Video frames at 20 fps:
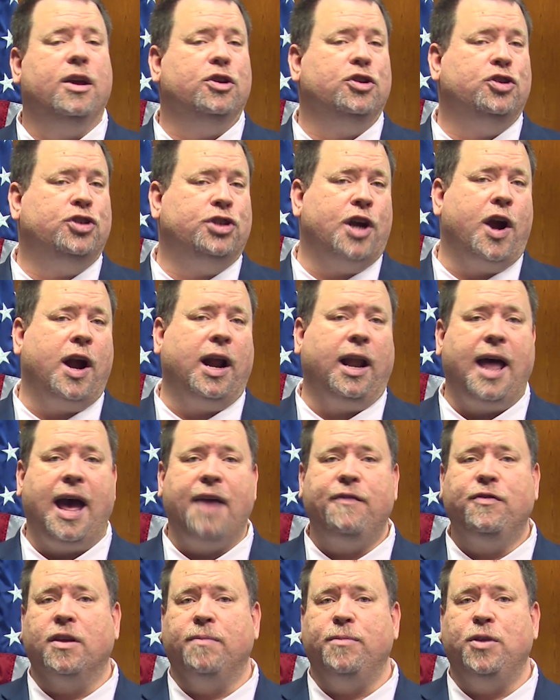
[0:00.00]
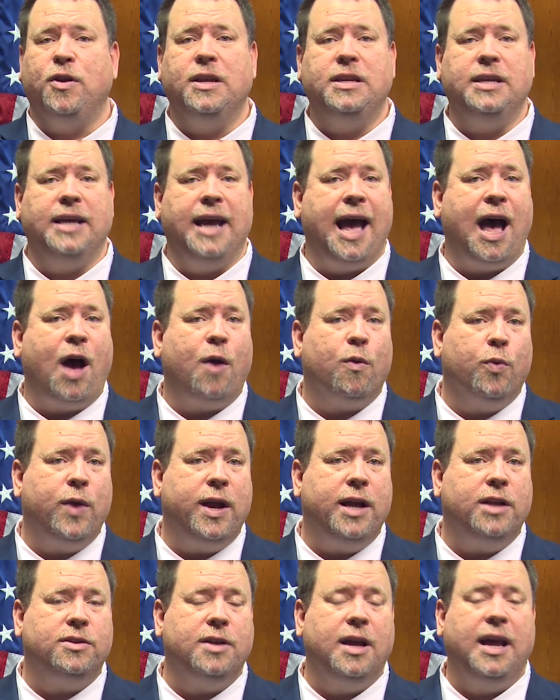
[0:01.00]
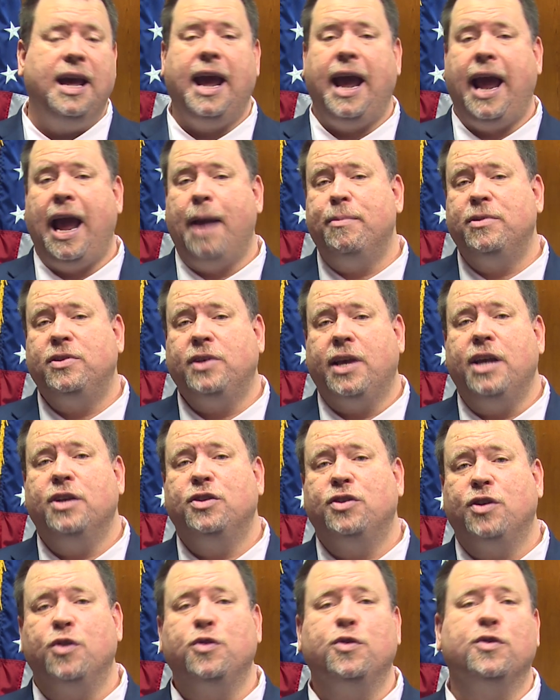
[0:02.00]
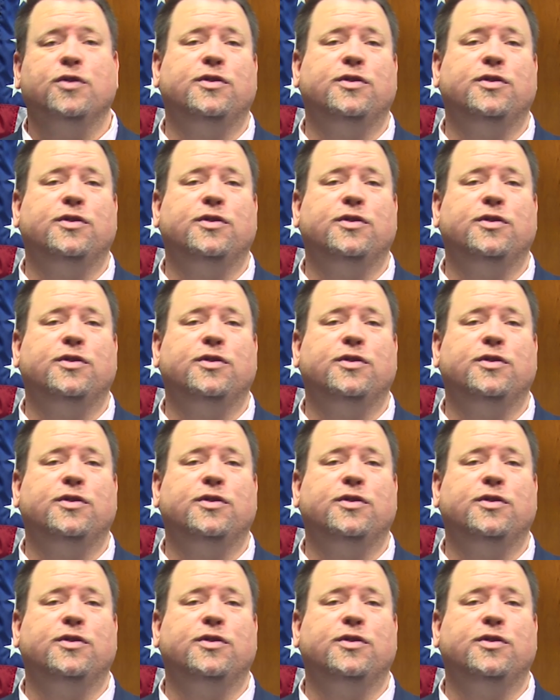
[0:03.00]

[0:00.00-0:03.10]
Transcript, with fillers: Sharing Life Community Outreach and Mesquite Social